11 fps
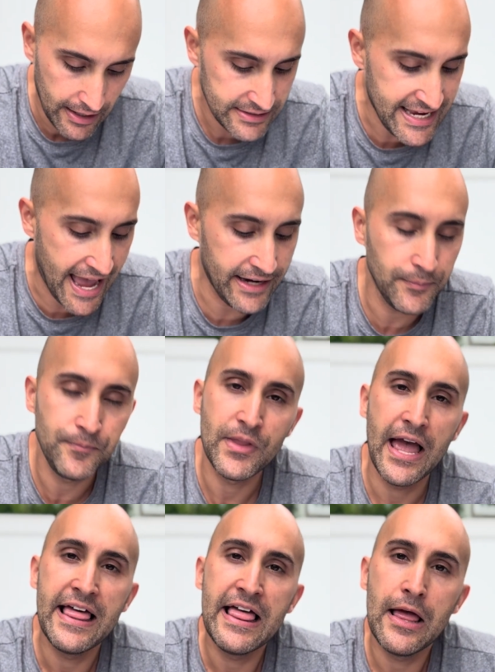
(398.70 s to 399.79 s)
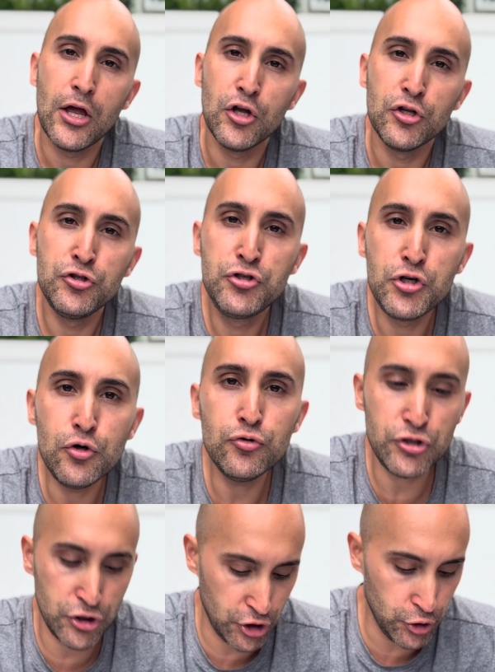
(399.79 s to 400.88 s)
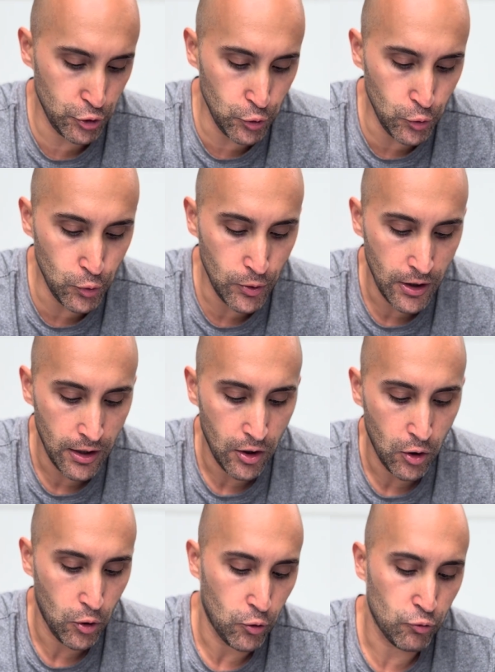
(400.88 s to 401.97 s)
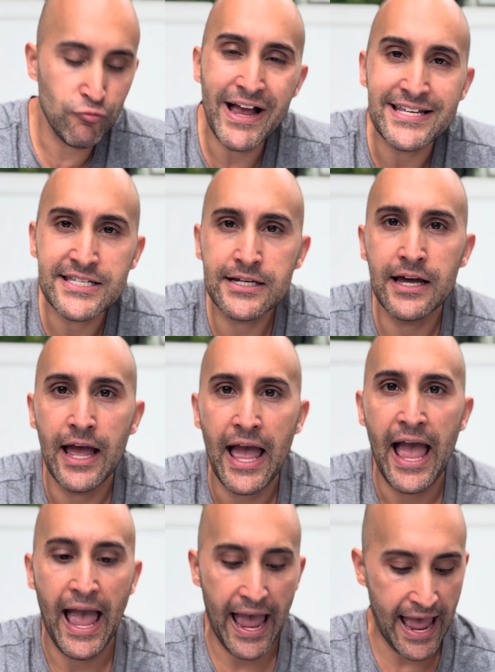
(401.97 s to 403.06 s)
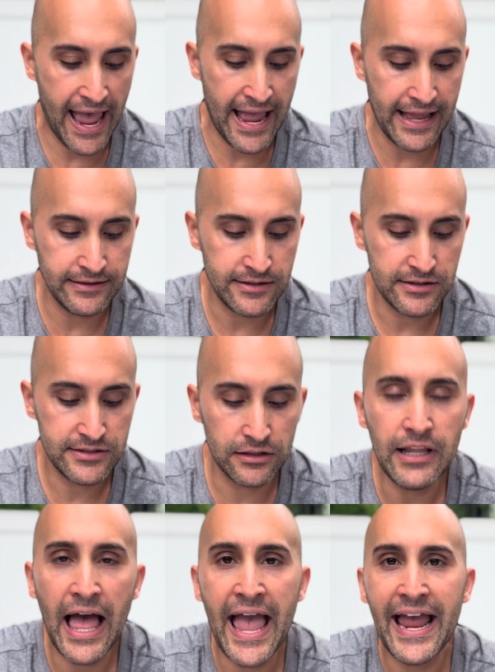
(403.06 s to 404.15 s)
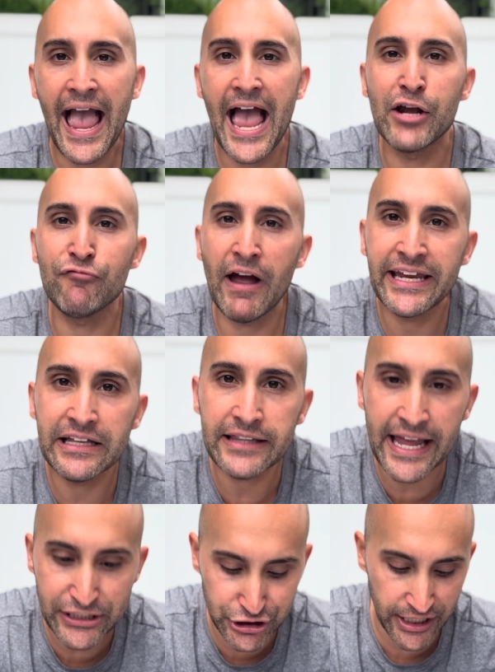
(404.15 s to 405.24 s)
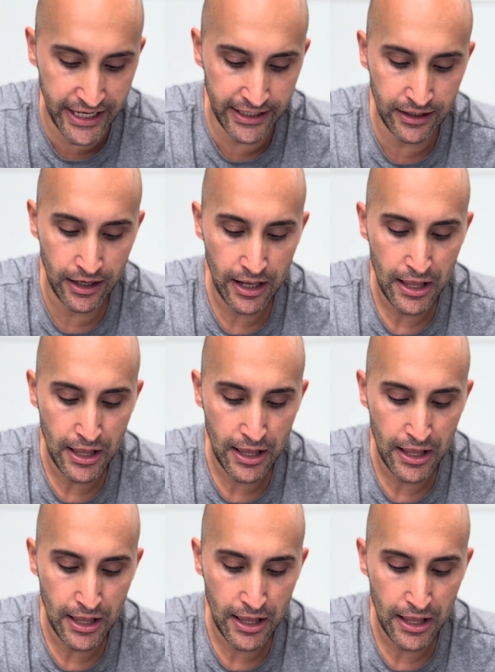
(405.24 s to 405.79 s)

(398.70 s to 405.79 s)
10, due to risk and delay and regulation,